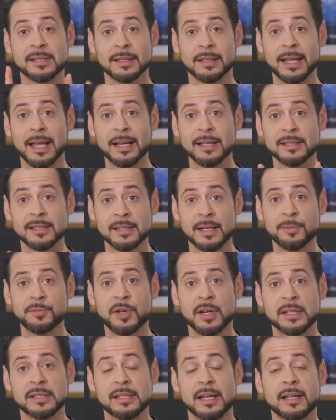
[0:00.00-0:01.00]
Select
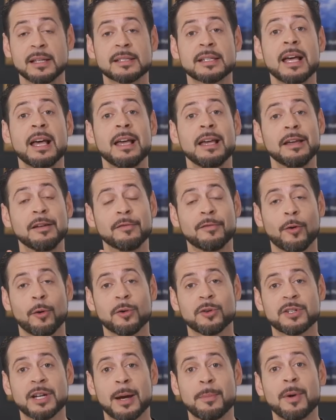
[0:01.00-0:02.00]
Subjects does in
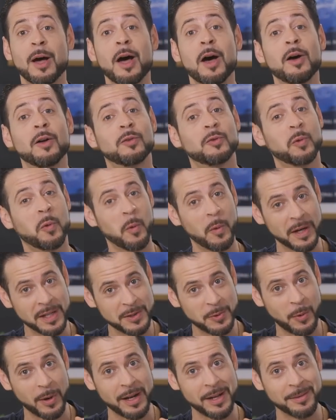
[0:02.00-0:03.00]
Photoshop twenty
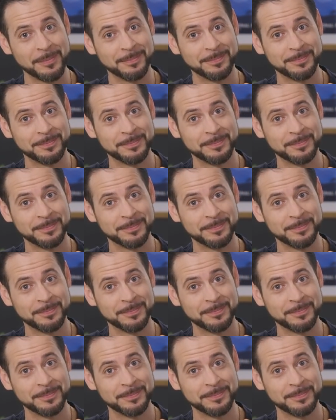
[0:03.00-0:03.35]
twenty.